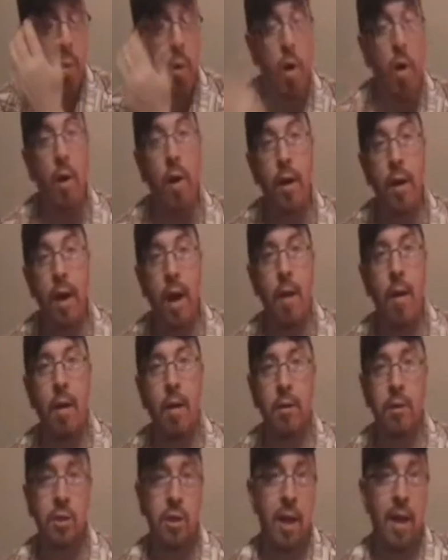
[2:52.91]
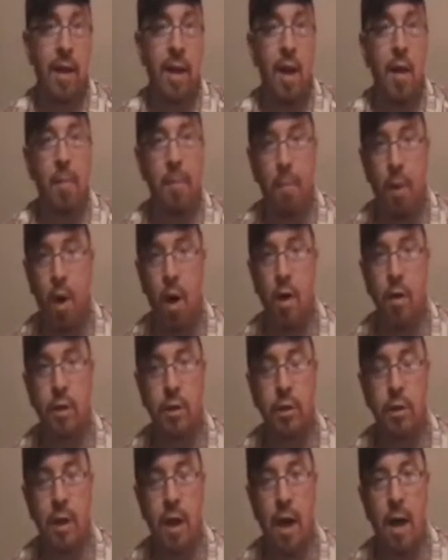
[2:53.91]
work, I'll check out pawn
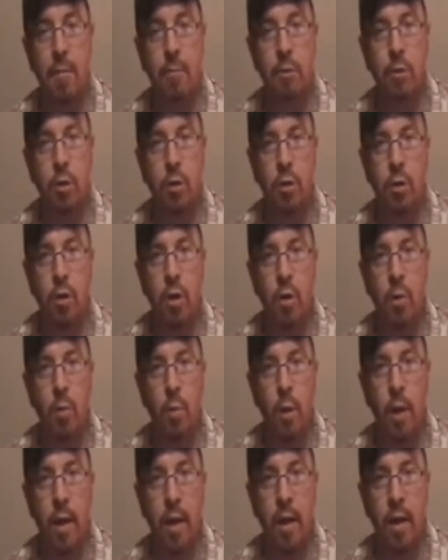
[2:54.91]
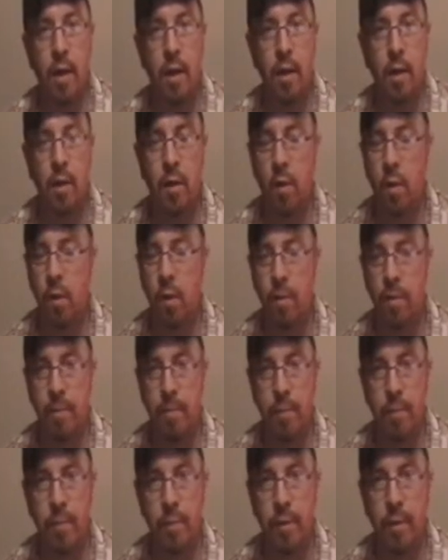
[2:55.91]
shops or Goodwill or
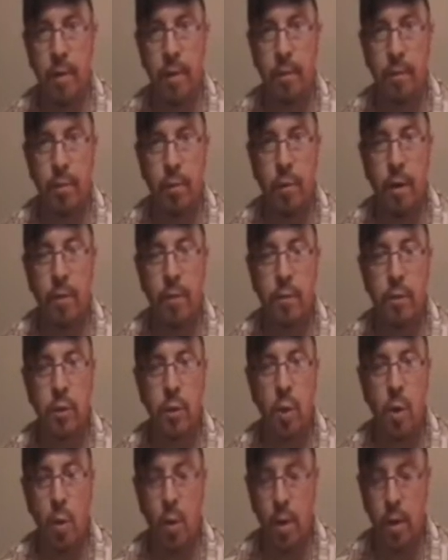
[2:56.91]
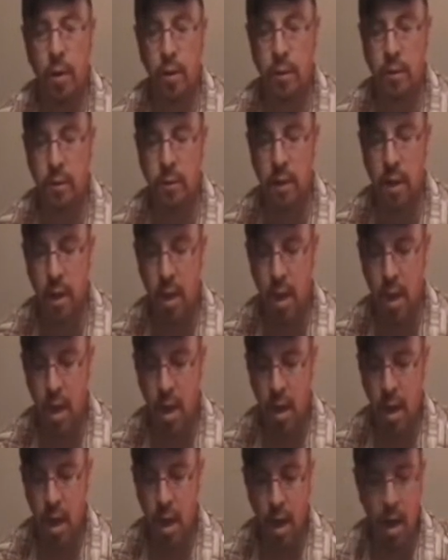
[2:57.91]
little thrift stores.
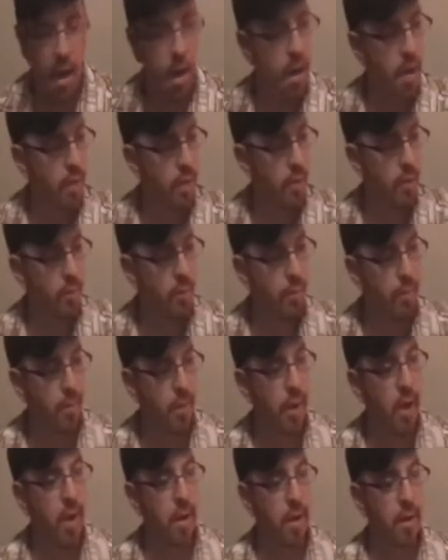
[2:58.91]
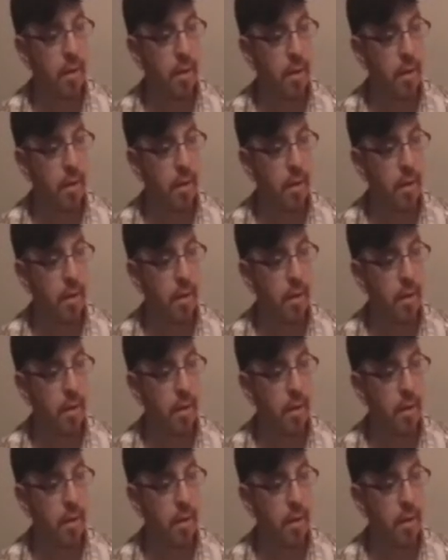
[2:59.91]
But